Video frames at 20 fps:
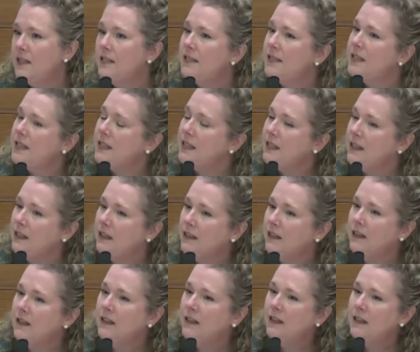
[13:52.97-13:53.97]

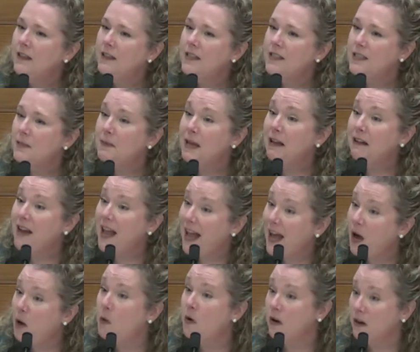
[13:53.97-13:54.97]
scene is about
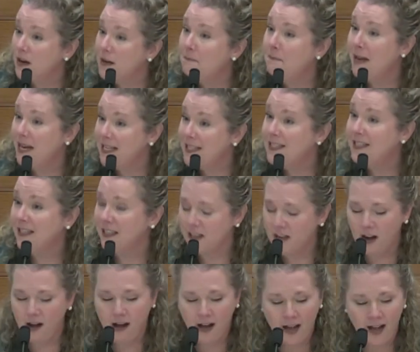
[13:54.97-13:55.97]
our amazing
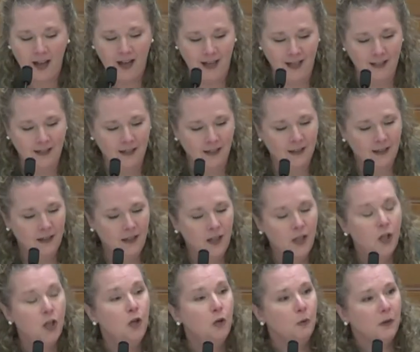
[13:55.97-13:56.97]
God,
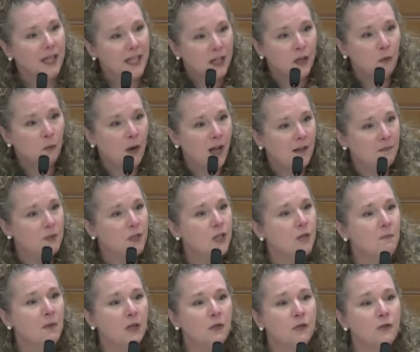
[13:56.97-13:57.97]
who interrupts the
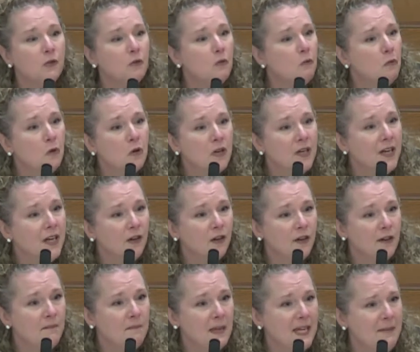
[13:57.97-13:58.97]
most
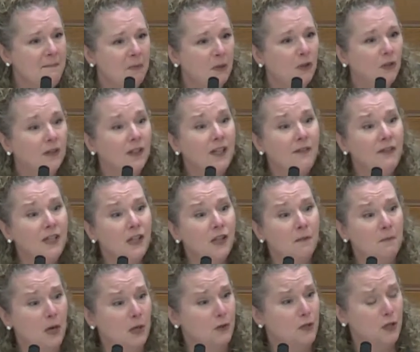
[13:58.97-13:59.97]
ordinary people living the
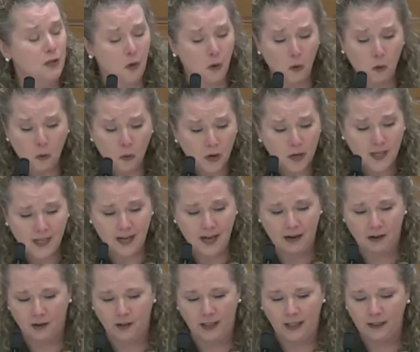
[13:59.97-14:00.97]
most
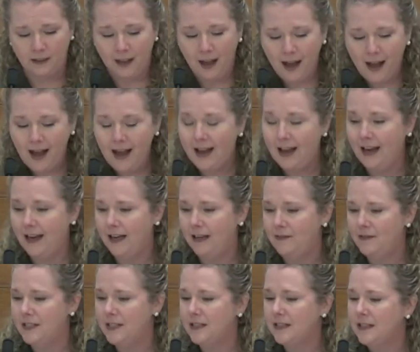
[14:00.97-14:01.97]
ordinary
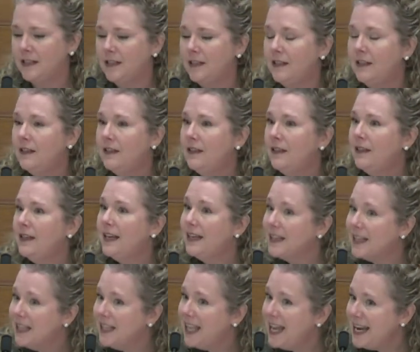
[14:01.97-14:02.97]
lives and
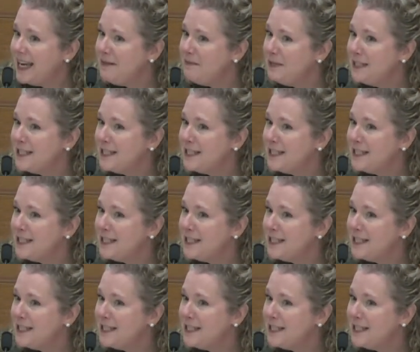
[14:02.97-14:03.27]
claims